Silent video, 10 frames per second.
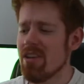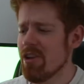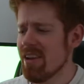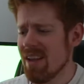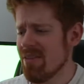
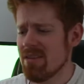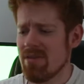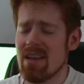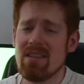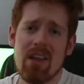You can get this
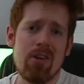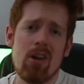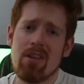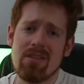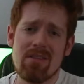for like
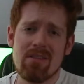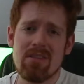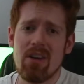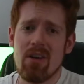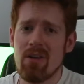$10.
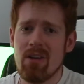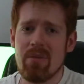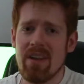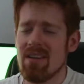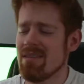So, I
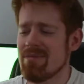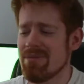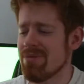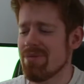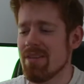mean,
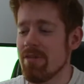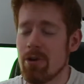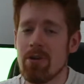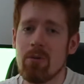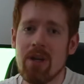if you
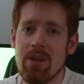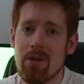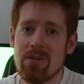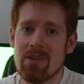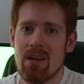own a Wii
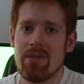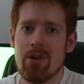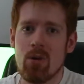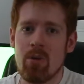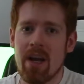U, it's kind of a
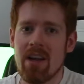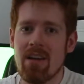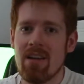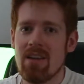no-brainer.